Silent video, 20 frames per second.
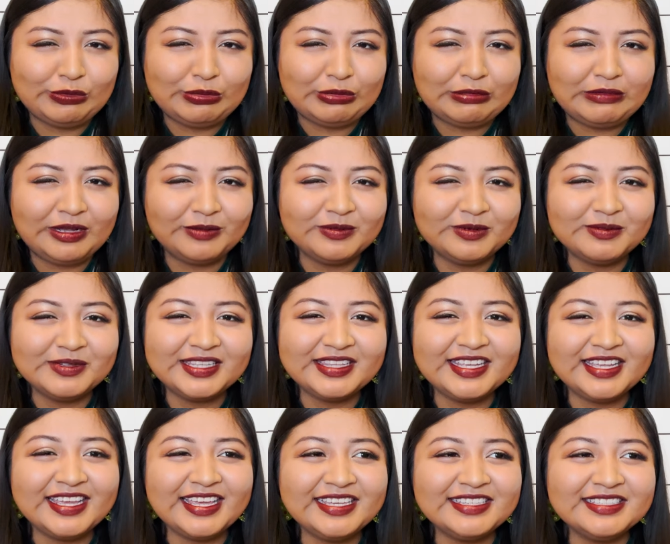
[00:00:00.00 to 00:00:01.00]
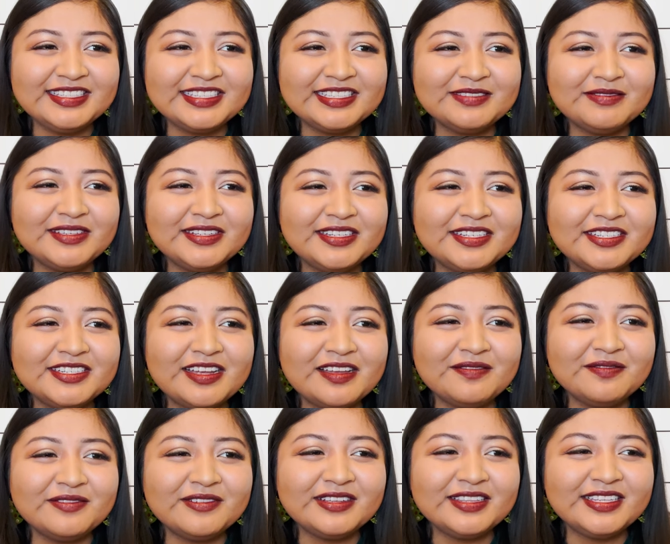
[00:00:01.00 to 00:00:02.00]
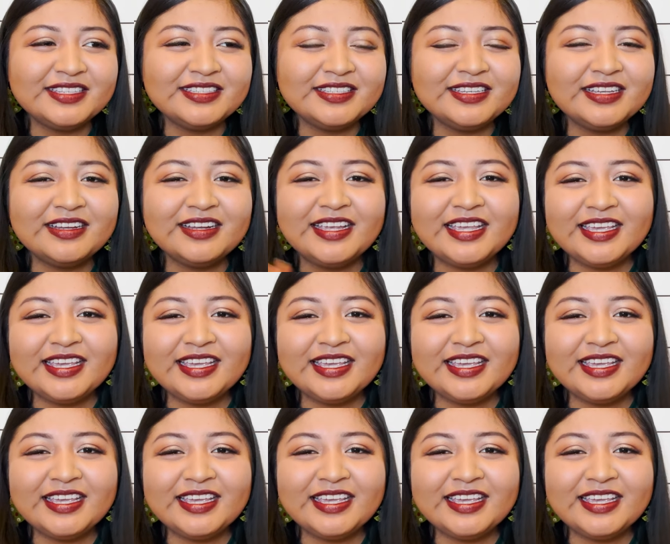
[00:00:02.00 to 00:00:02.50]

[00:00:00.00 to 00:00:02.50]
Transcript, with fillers: probably the easiest one to shop for this year.